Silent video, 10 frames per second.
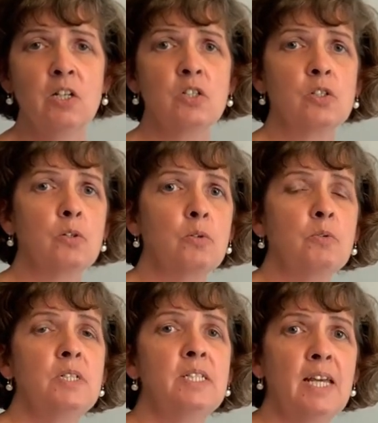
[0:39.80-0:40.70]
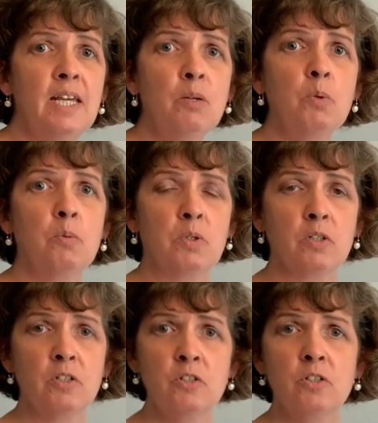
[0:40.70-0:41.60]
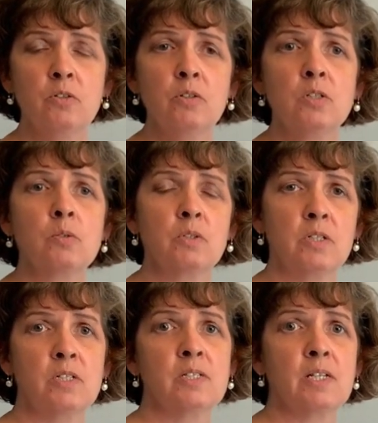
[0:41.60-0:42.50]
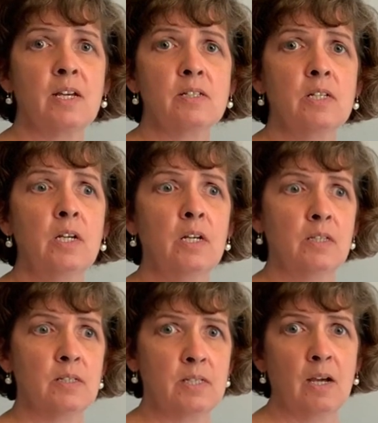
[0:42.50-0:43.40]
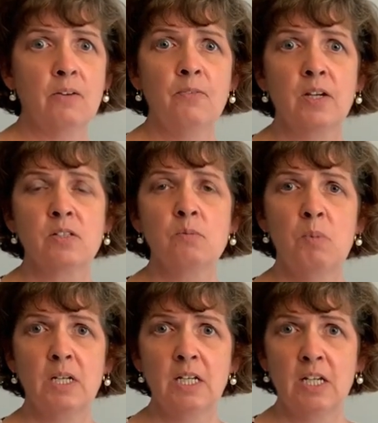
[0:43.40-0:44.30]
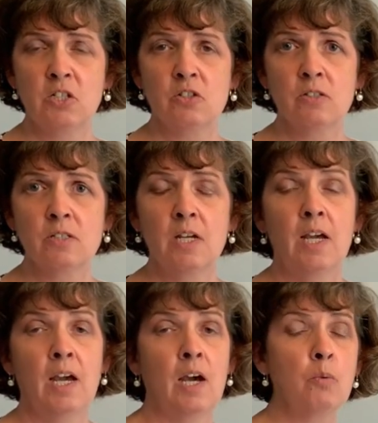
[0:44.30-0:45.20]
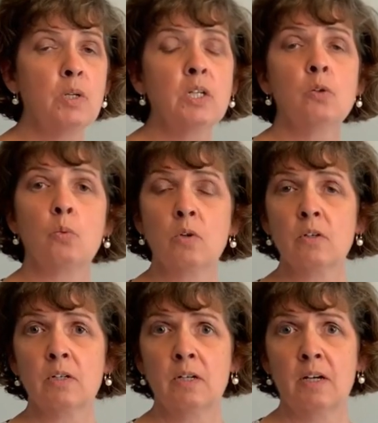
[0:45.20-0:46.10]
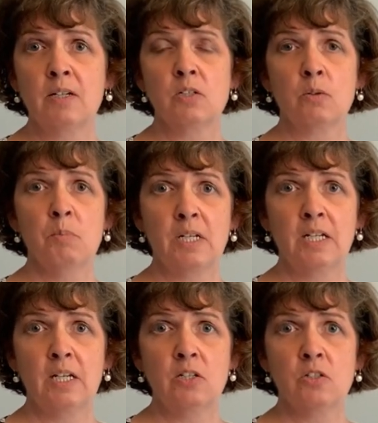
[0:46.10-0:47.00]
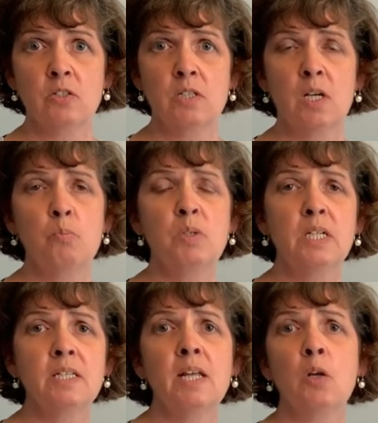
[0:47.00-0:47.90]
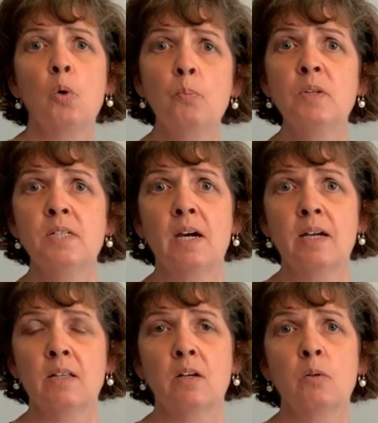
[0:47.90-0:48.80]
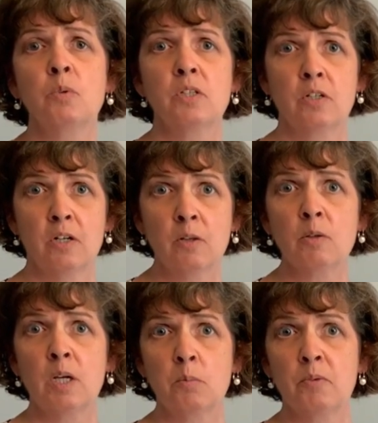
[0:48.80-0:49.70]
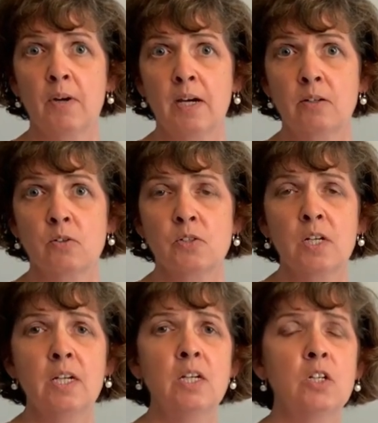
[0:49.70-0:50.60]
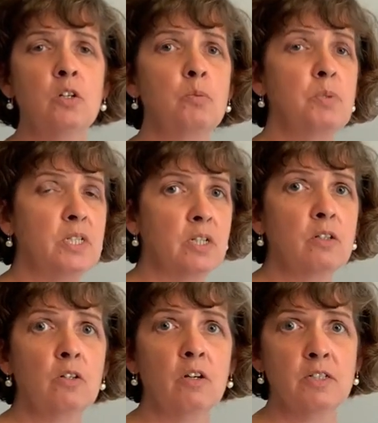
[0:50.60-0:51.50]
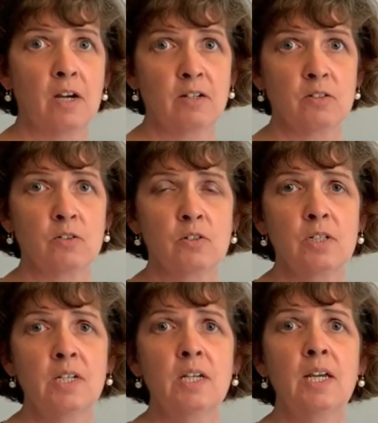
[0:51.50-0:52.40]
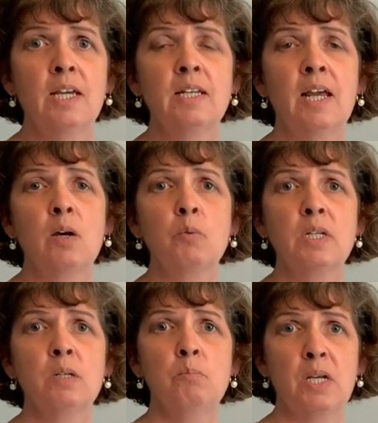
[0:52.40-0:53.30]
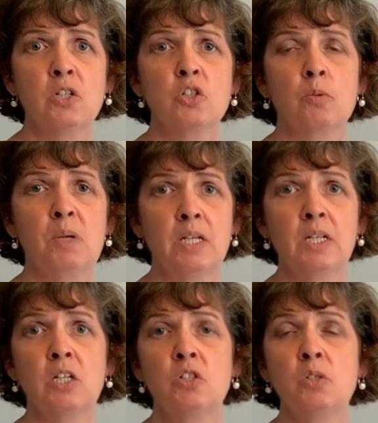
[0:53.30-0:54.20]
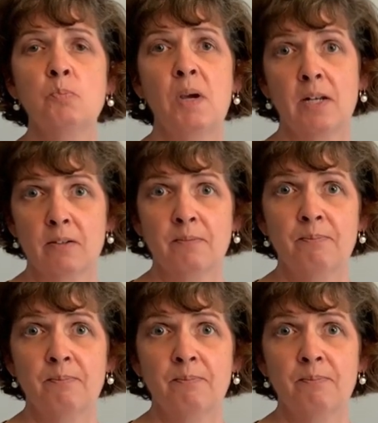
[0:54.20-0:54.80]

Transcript: So today what we're going to do is going to discuss the side effects of medications, how we can organize our medications, and begin that open dialogue with our healthcare providers, particularly our doctors, and how we can manage our medications better.